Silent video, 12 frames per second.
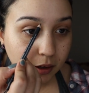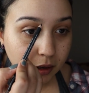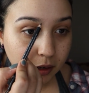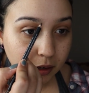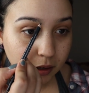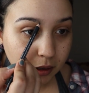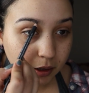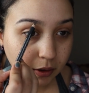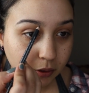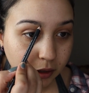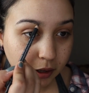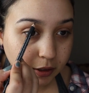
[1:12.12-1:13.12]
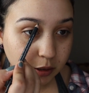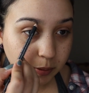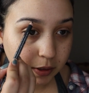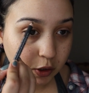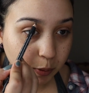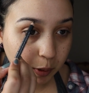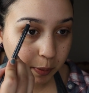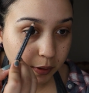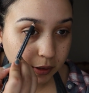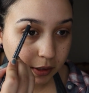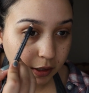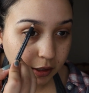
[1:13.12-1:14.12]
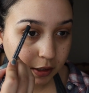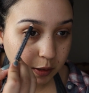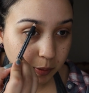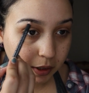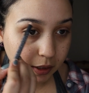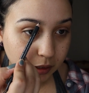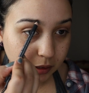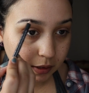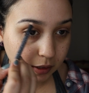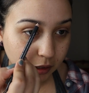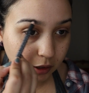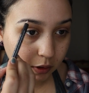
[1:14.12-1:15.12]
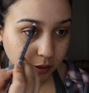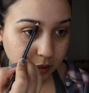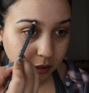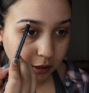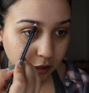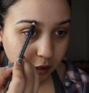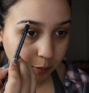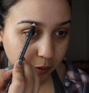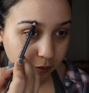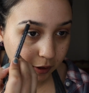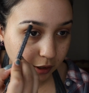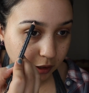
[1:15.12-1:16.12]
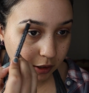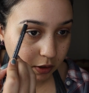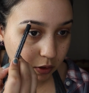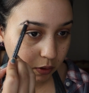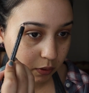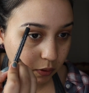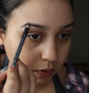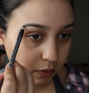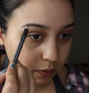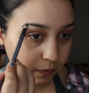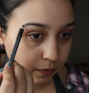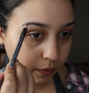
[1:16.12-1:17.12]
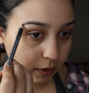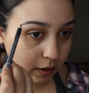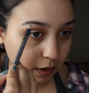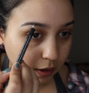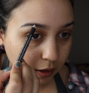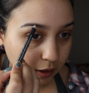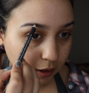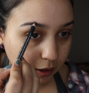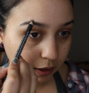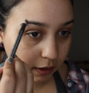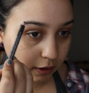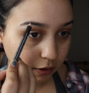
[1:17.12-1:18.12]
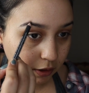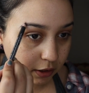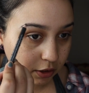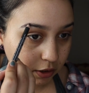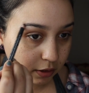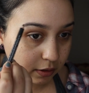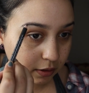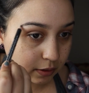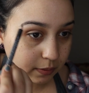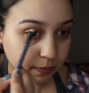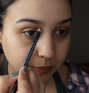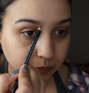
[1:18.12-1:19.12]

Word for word: And I don't care to be super precise because I can always clean it up if I need to. I literally just...